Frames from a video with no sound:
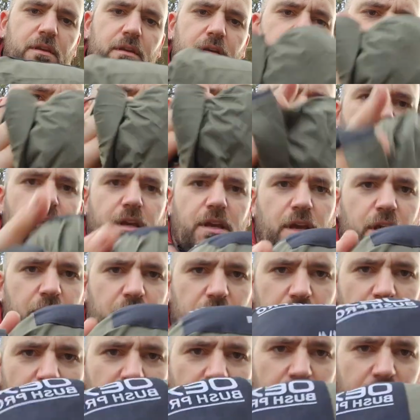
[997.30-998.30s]
and
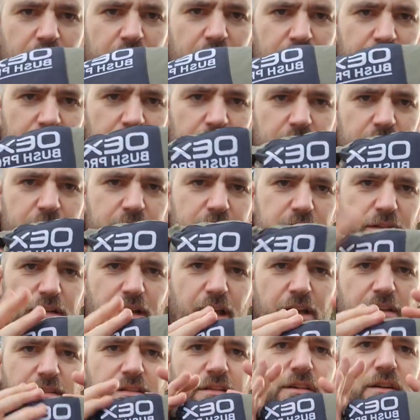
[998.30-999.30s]
it's a
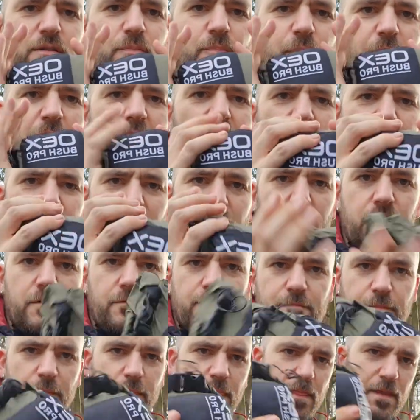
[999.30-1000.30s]
nice little pack.
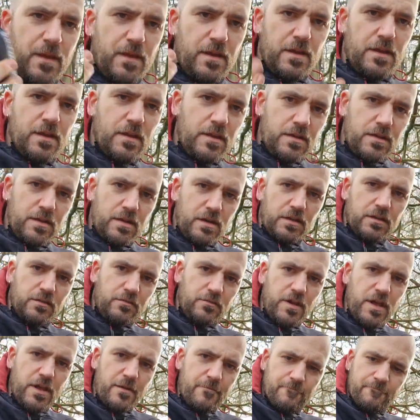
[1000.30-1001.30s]
I
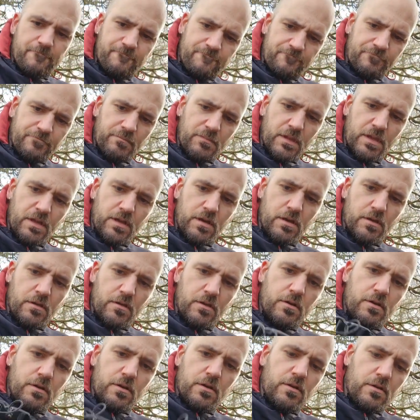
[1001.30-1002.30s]
love it.
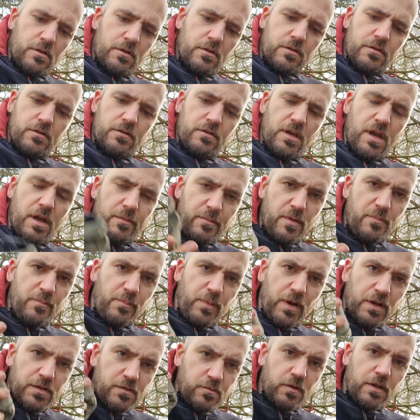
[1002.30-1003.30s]
Yeah, I'm
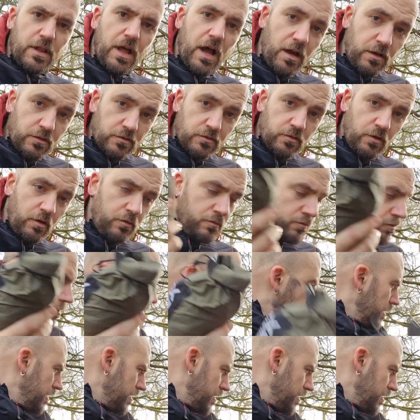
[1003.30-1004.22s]
impressed with that. So I'm gonna,